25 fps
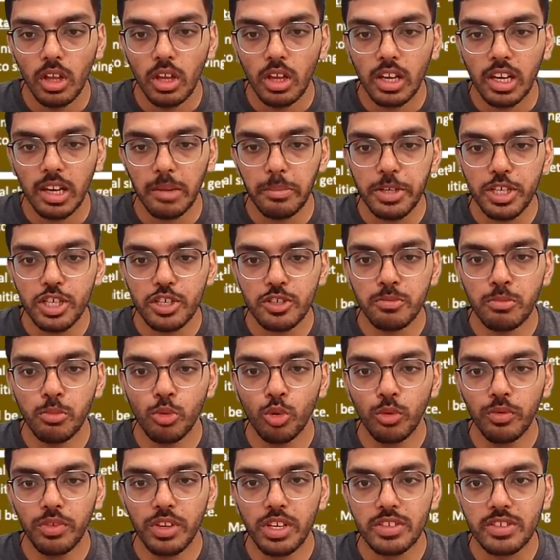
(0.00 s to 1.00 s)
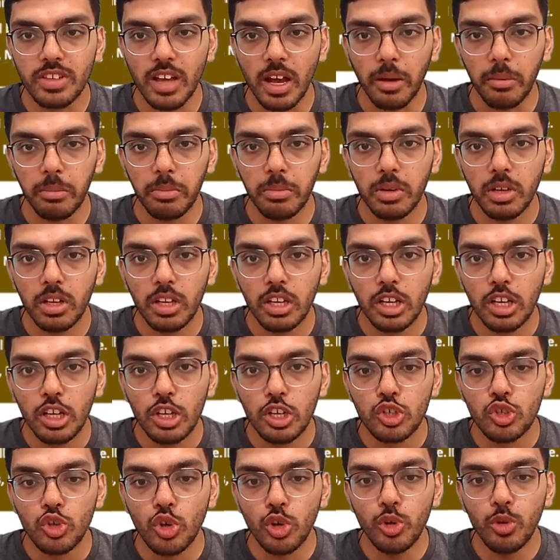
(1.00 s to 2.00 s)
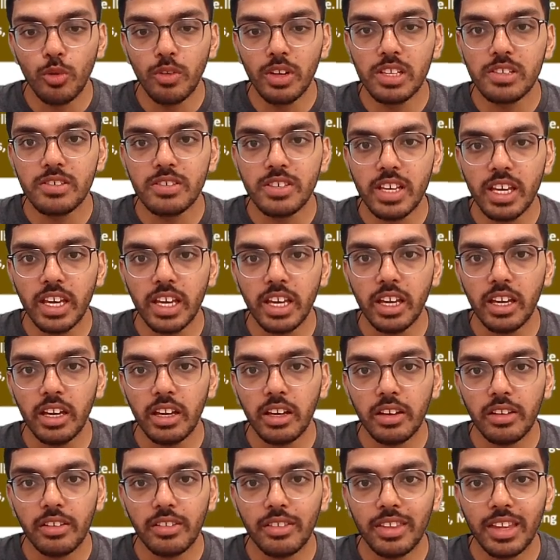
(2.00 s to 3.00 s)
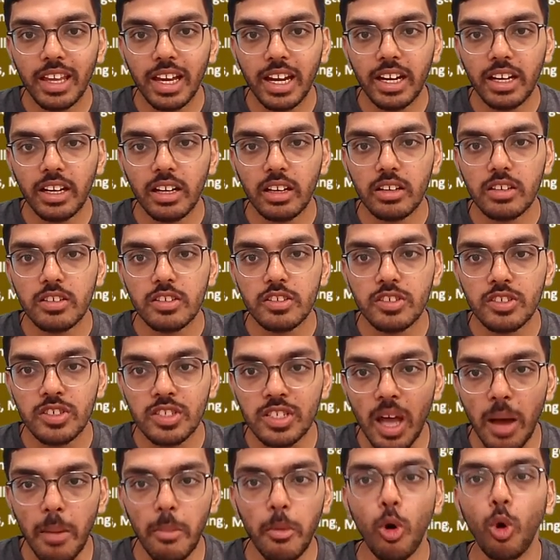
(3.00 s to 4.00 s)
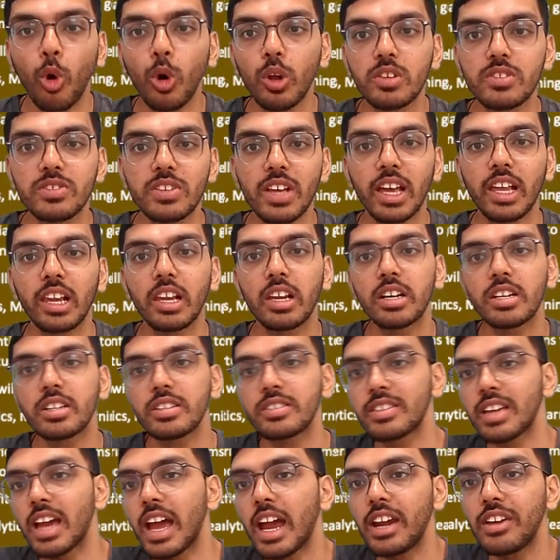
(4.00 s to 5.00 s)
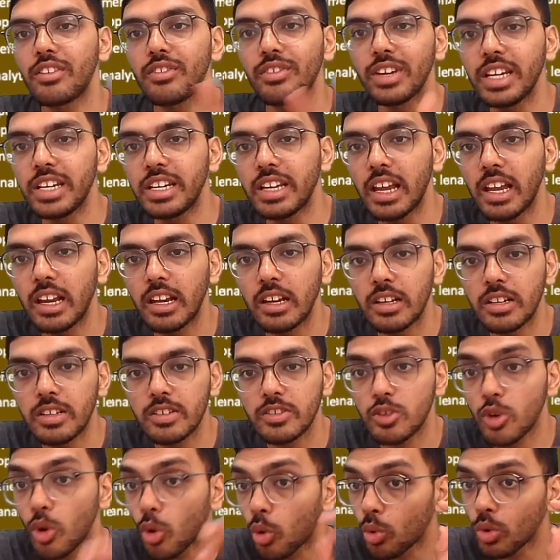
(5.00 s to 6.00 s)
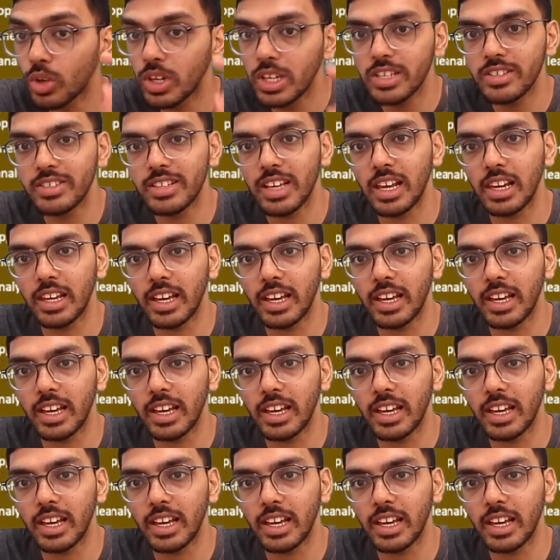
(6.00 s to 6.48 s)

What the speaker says: Let me just move this up. So you will see that some wholesalers and retailers only sell